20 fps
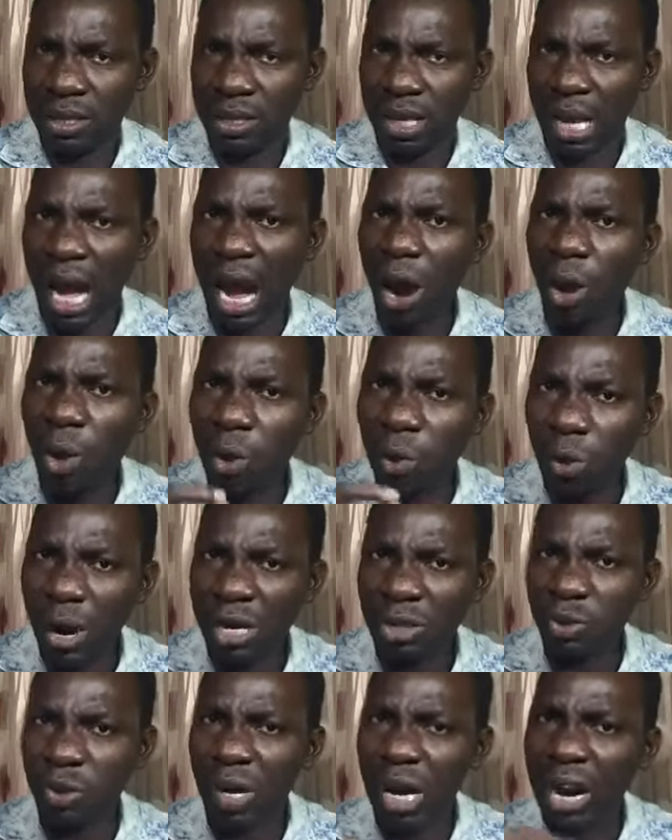How well
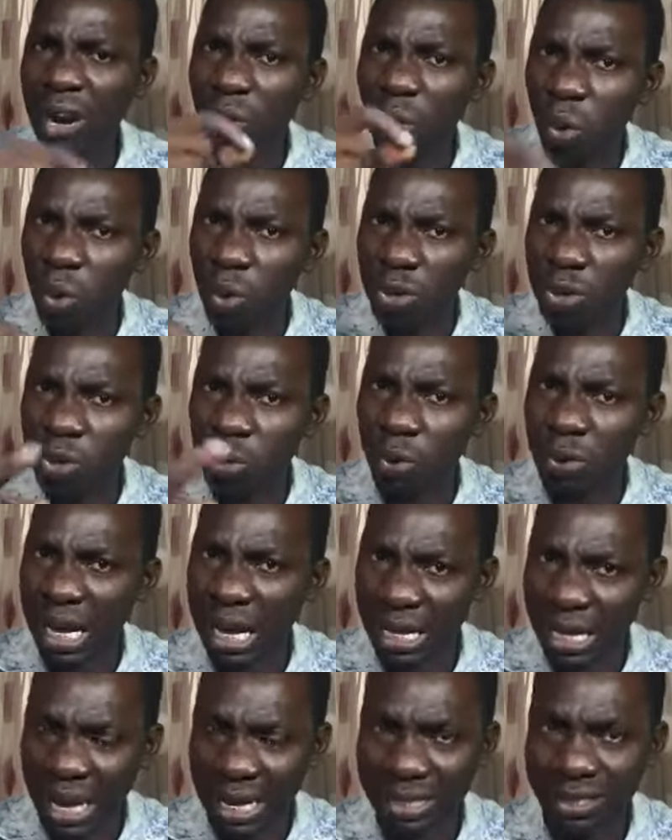you can control
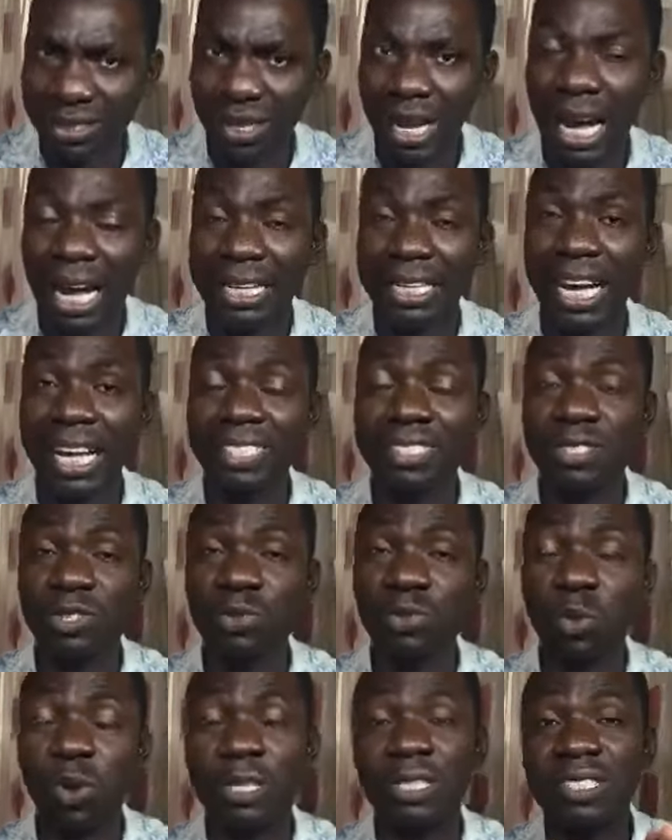that light. And that is
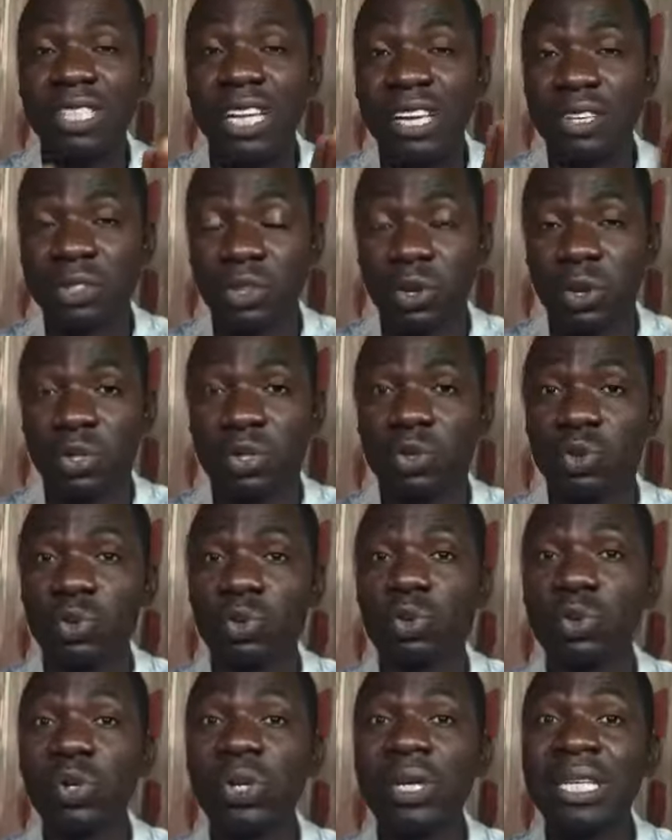what takes us
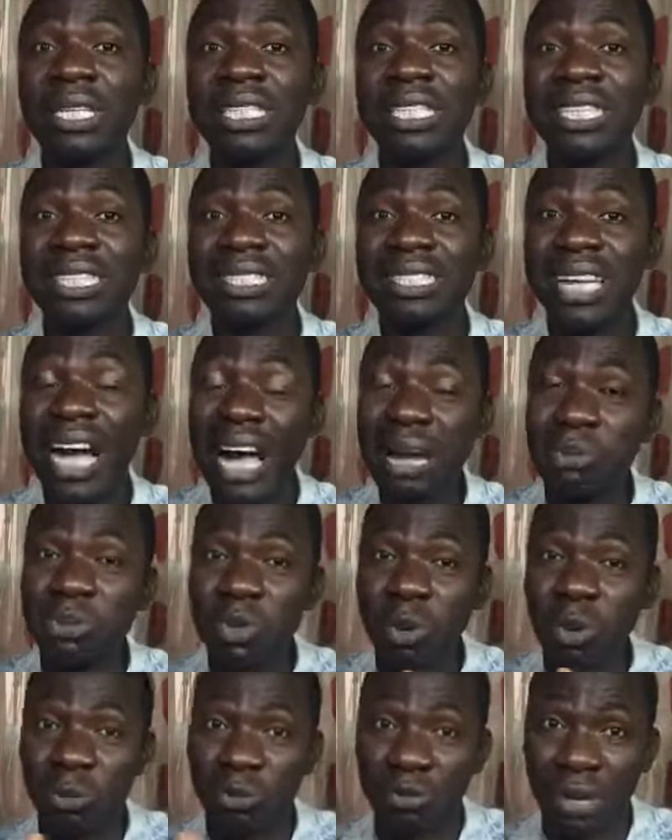to the types
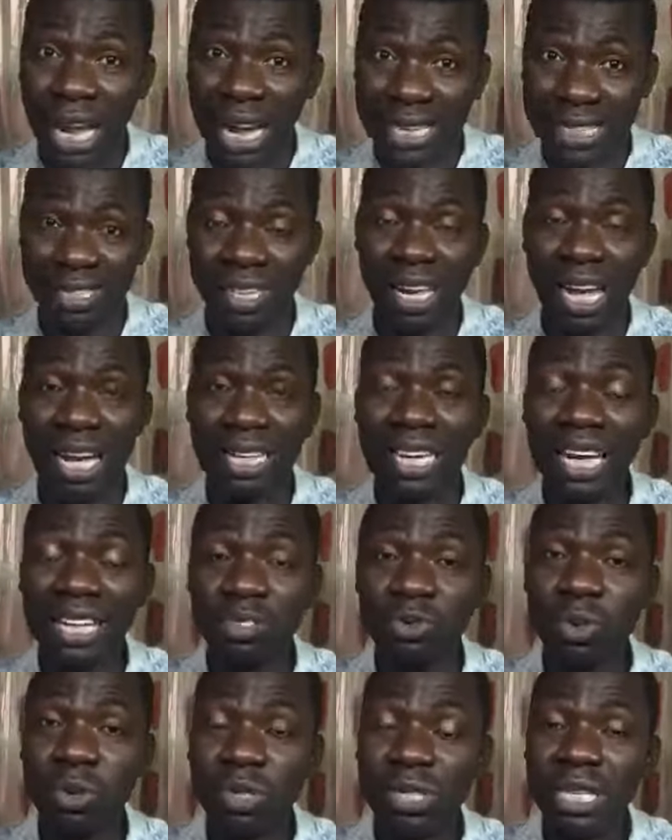of light. And that's
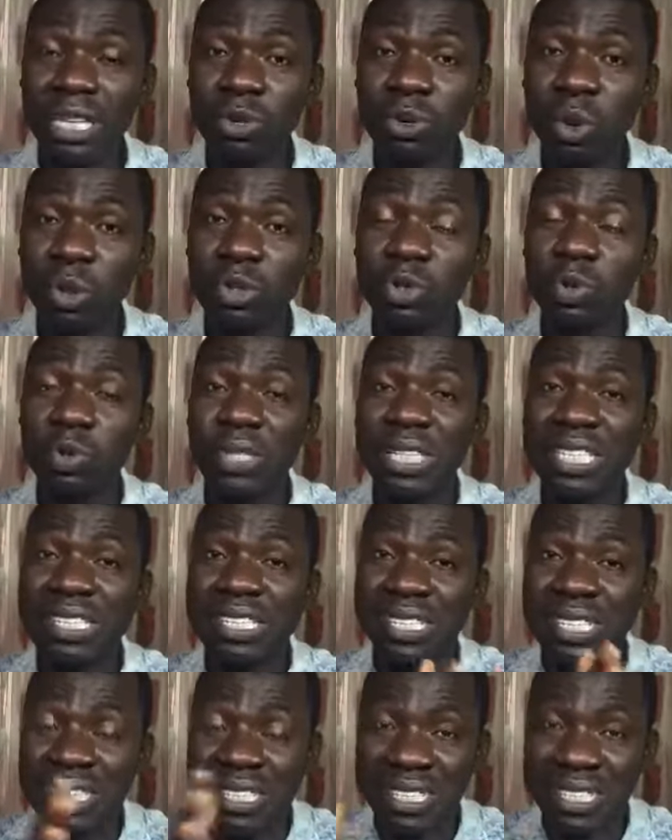what takes us to the
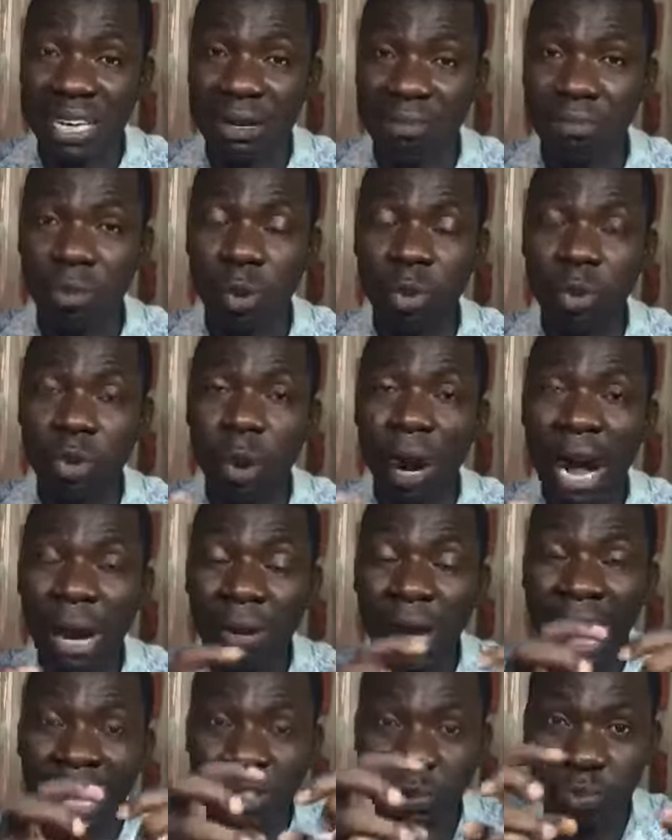system
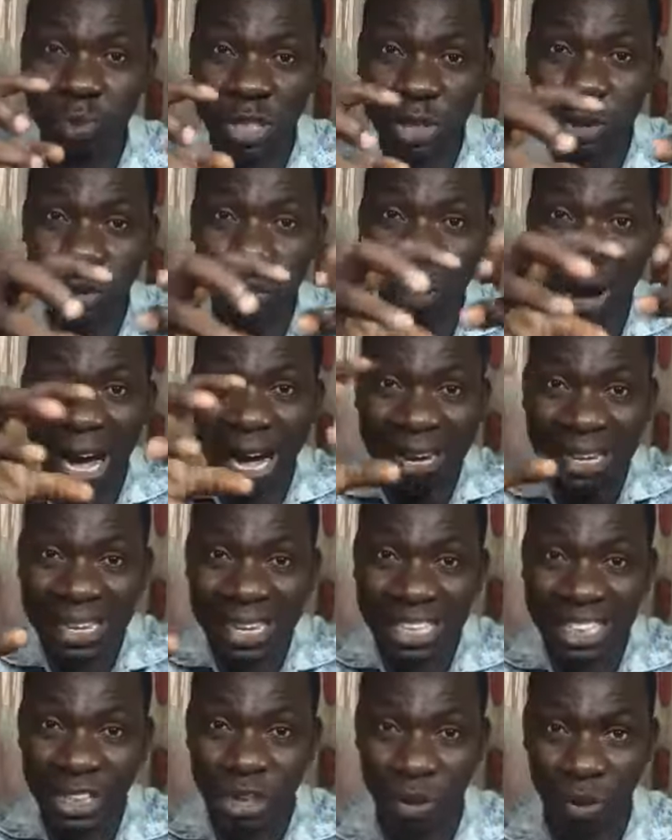at which you
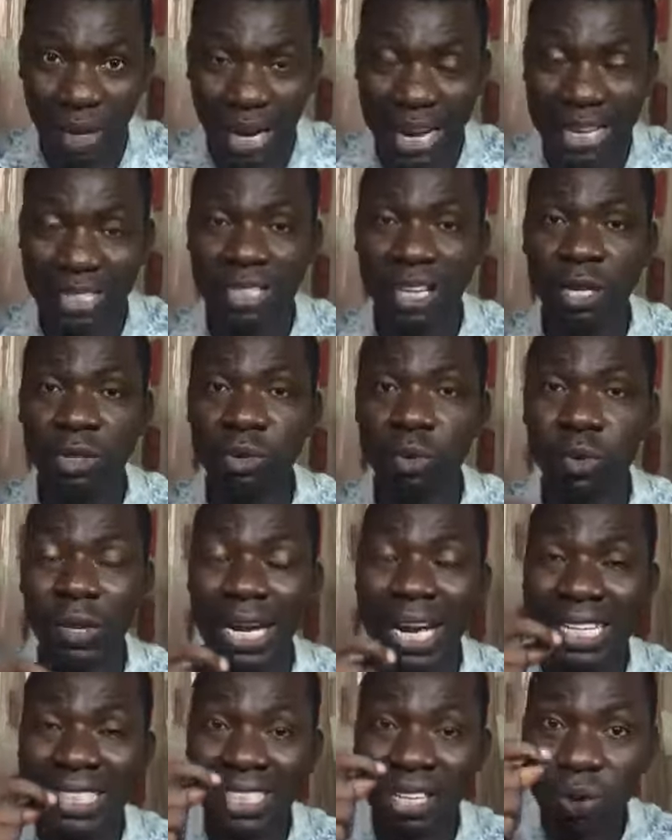arrange your light to
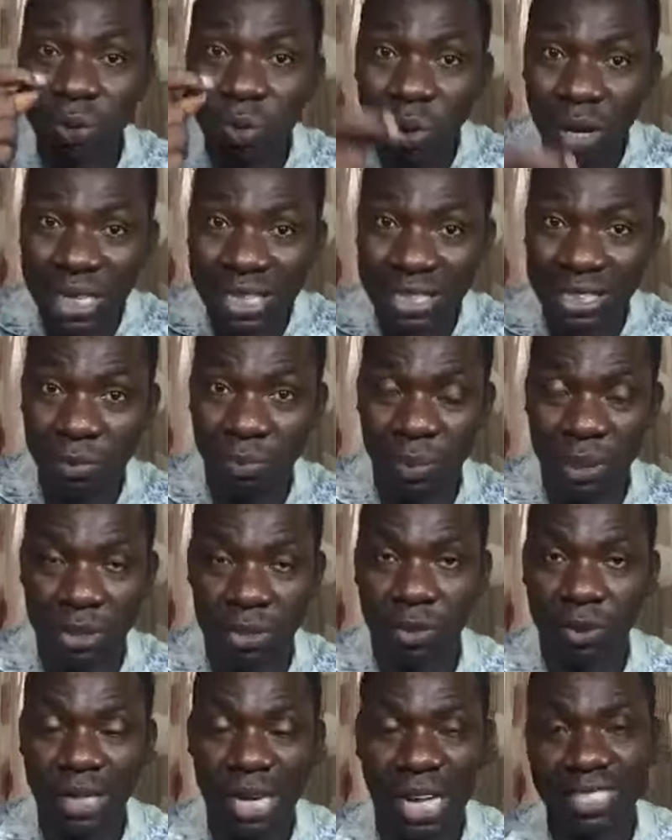get a quality
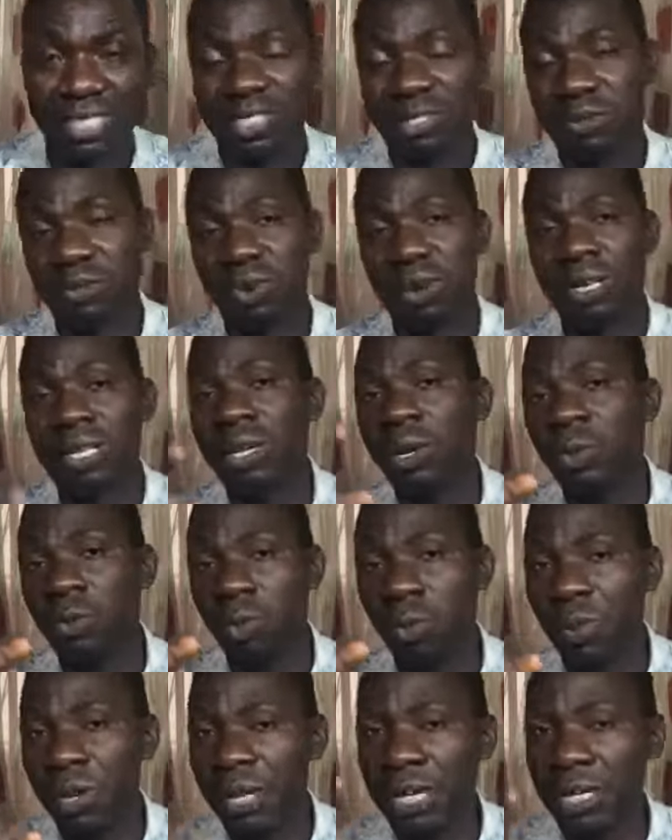picture. That is when we
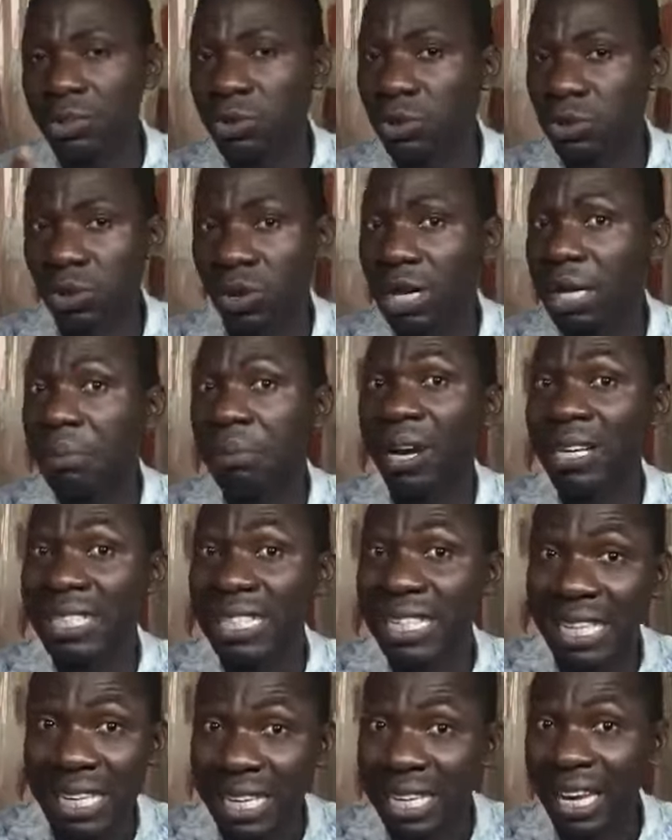begin to talk about the
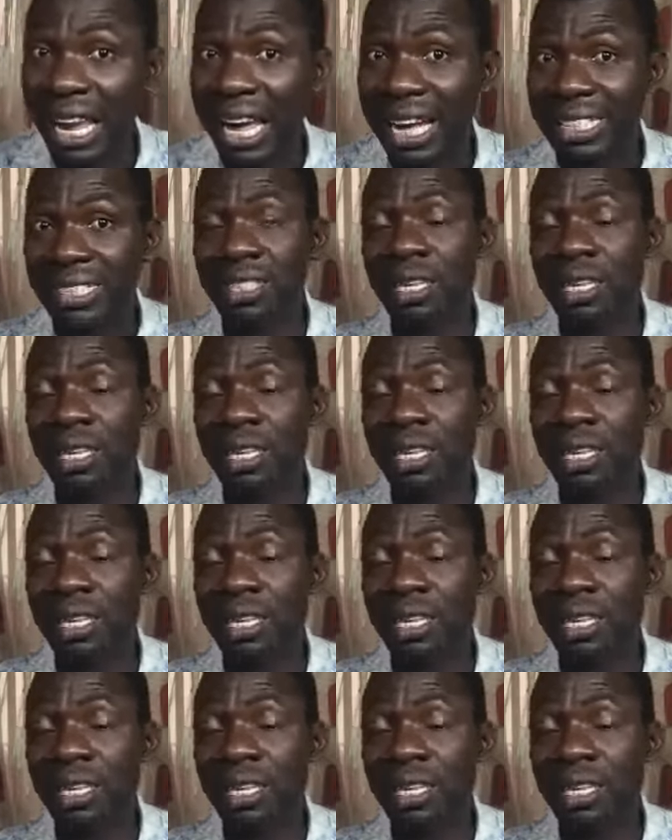key light,